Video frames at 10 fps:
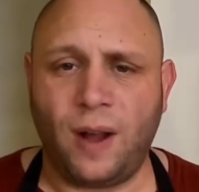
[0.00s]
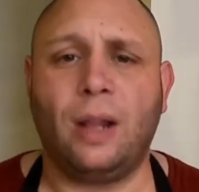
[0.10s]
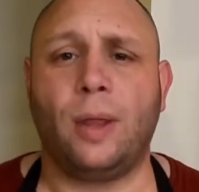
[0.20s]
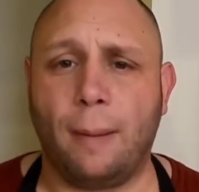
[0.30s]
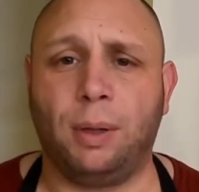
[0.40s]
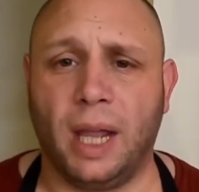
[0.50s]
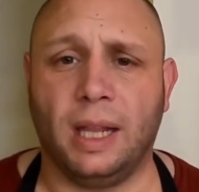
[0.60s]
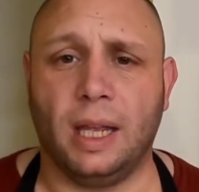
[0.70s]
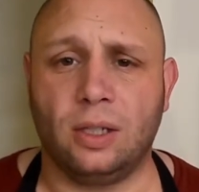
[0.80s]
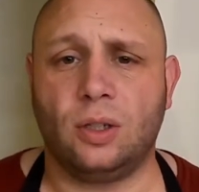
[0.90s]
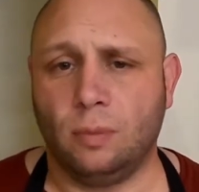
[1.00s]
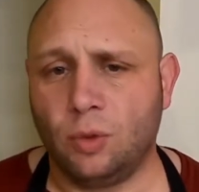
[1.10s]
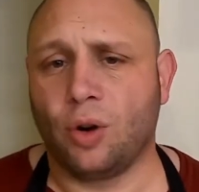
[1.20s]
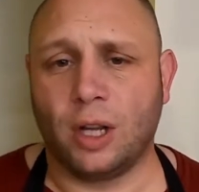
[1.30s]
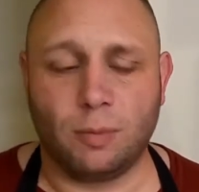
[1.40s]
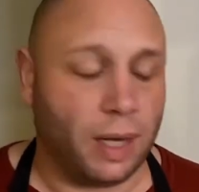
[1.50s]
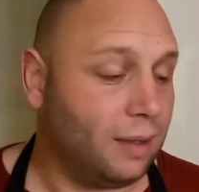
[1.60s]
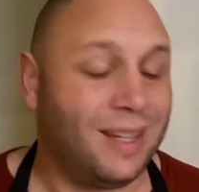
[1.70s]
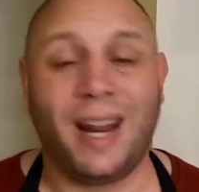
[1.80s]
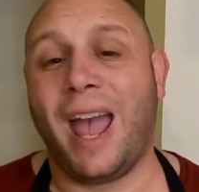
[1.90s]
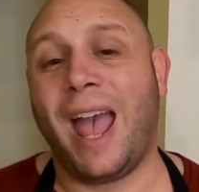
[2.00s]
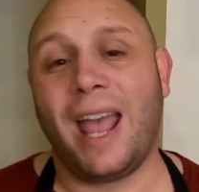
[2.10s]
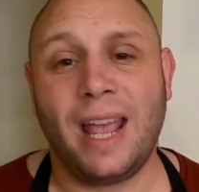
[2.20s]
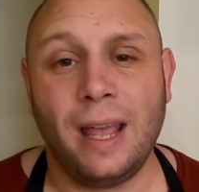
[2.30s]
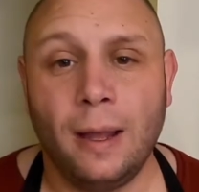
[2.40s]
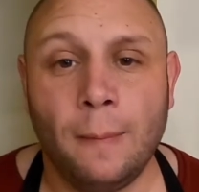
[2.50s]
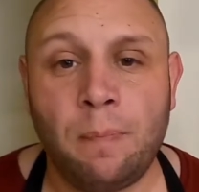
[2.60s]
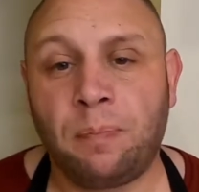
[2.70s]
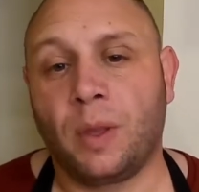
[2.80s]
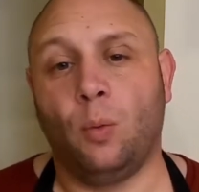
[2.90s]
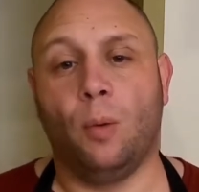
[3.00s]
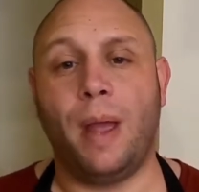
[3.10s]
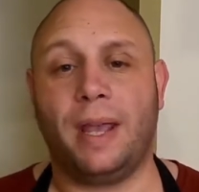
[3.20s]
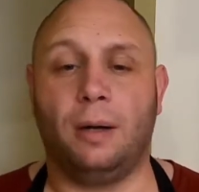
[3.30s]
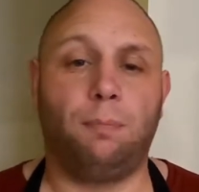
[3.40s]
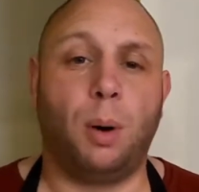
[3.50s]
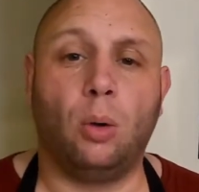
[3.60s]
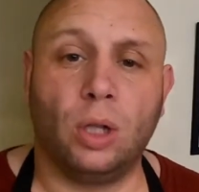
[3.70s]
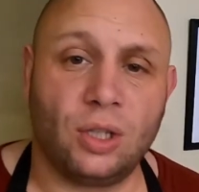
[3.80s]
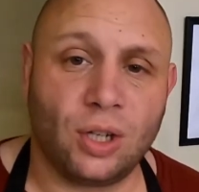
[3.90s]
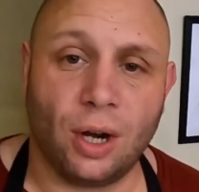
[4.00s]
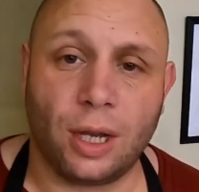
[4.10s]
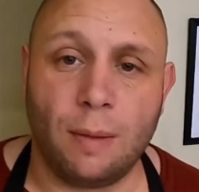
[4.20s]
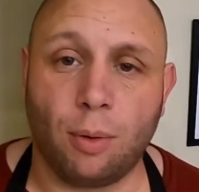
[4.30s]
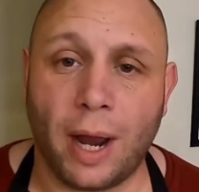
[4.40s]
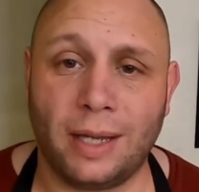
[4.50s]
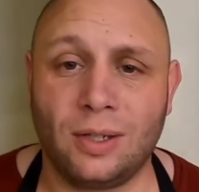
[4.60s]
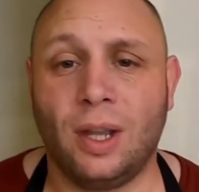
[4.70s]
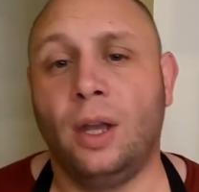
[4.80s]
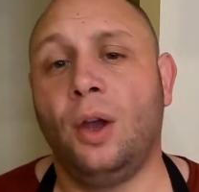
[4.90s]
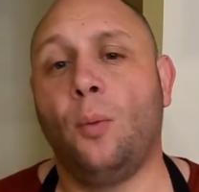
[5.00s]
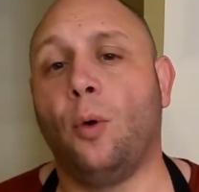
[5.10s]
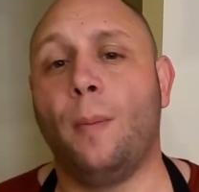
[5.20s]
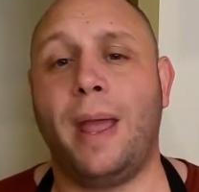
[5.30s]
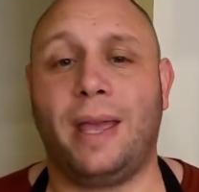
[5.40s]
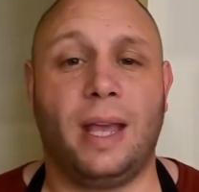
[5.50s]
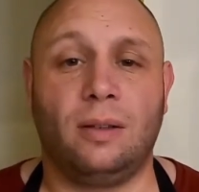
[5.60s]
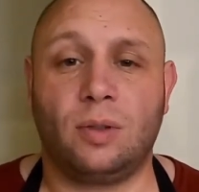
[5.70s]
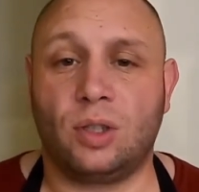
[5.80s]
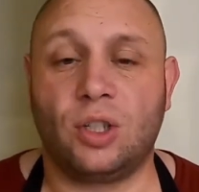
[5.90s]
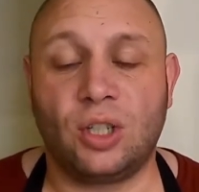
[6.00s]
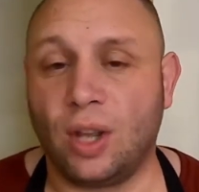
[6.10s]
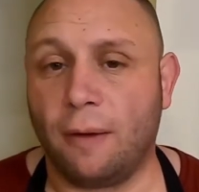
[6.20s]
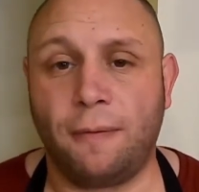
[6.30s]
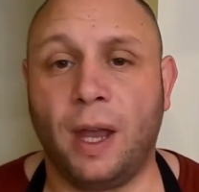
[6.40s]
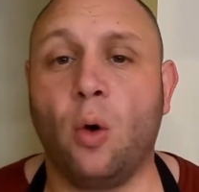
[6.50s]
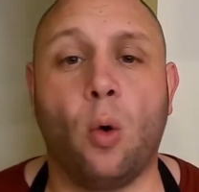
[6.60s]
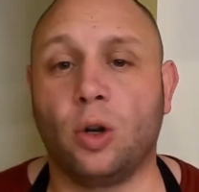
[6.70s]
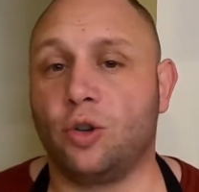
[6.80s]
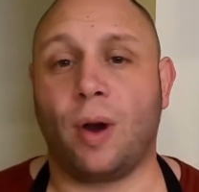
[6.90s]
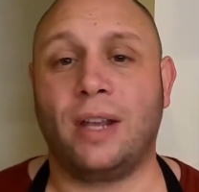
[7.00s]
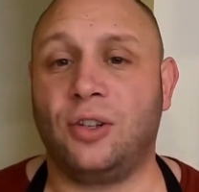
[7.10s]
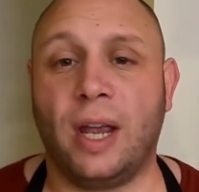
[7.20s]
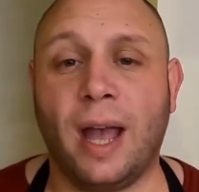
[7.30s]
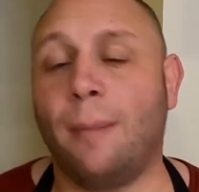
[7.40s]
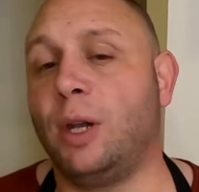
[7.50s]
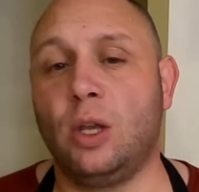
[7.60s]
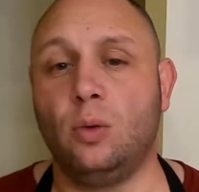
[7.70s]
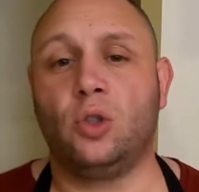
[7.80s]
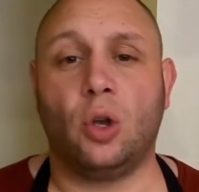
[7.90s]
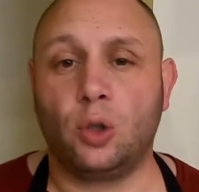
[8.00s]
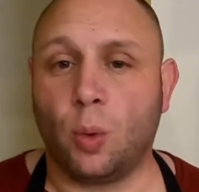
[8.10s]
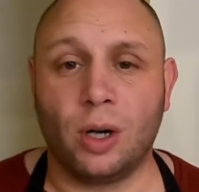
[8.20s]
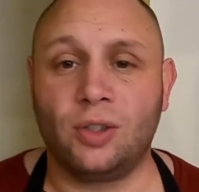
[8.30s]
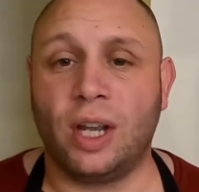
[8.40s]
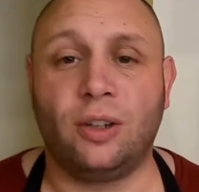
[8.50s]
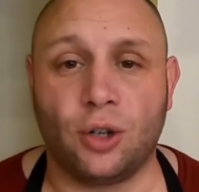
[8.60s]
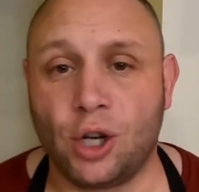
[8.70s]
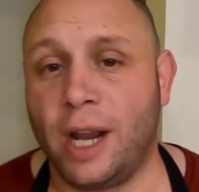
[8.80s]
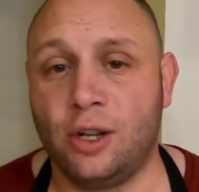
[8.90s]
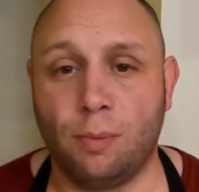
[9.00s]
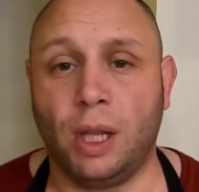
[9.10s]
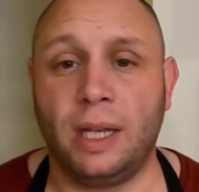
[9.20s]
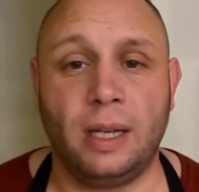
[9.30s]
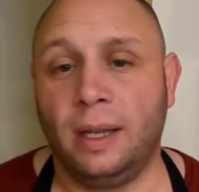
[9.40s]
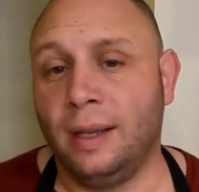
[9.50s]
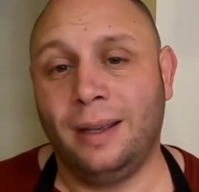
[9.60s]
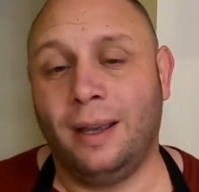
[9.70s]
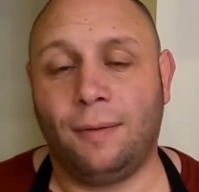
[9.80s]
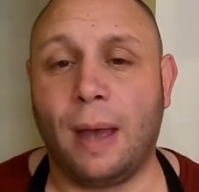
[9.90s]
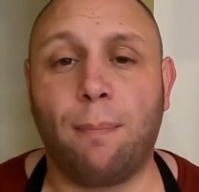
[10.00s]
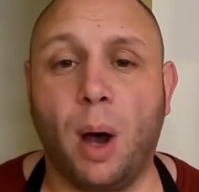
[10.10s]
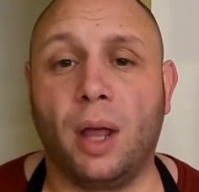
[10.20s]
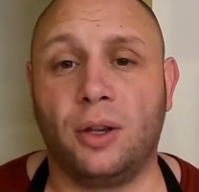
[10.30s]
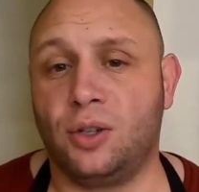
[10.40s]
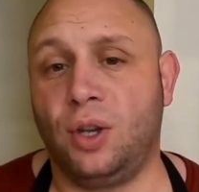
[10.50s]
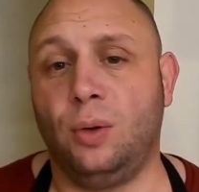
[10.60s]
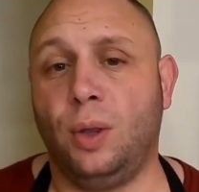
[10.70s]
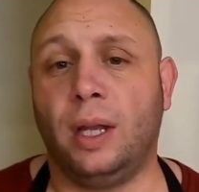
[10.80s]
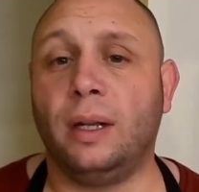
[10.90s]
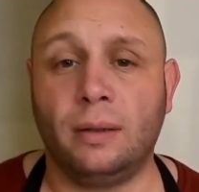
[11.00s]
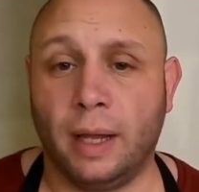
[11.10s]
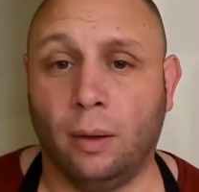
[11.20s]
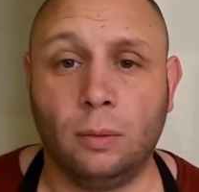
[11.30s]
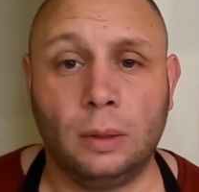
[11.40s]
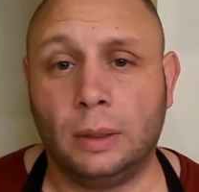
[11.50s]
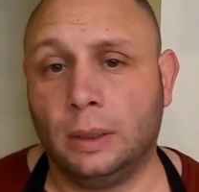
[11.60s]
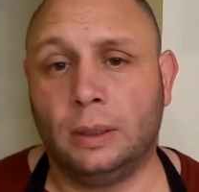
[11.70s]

follow that playlist. Trust me. Today, we're making a boneless turkey breast. We're making stuffing or dressing. I'm going to use those words interchangeably. If that bothers you, then, you know,